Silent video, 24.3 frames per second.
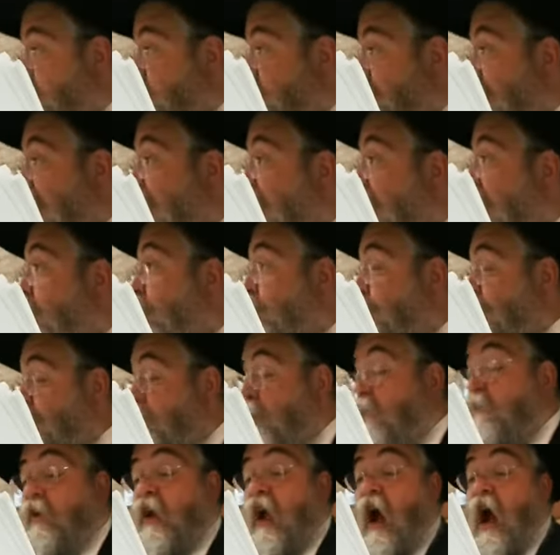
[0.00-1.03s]
God,
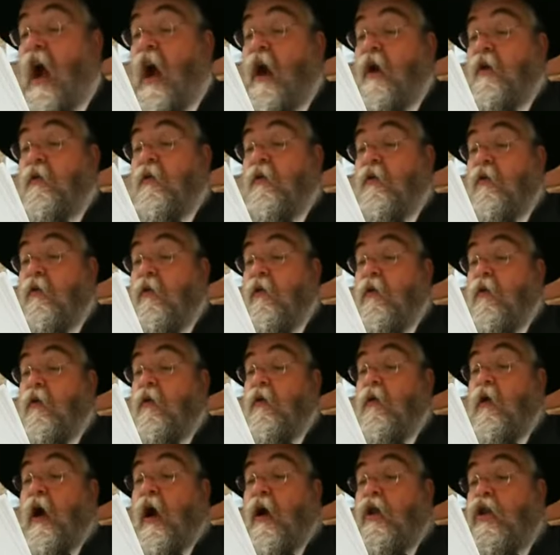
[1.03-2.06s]
the, help of
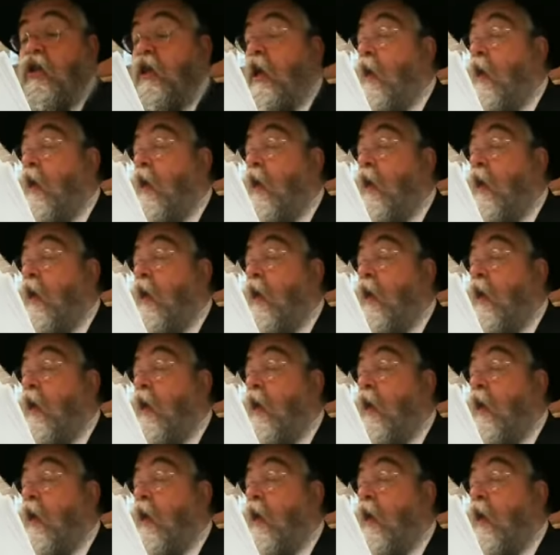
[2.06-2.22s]
God.